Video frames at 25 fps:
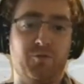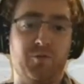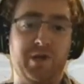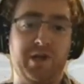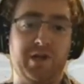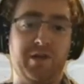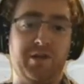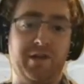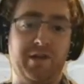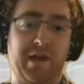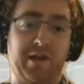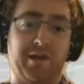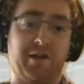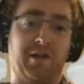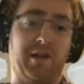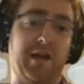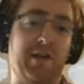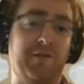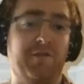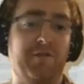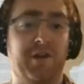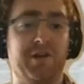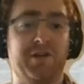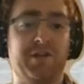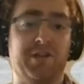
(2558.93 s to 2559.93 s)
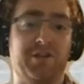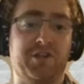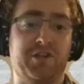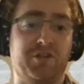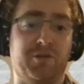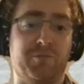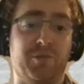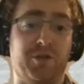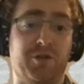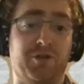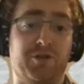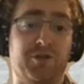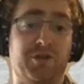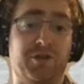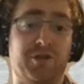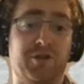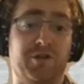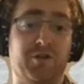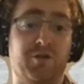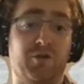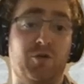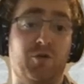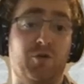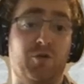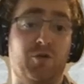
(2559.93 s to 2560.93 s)
with a CloudFront
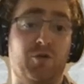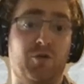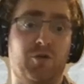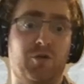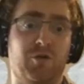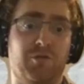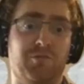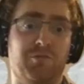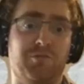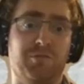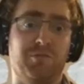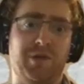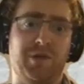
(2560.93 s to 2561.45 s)
distribution or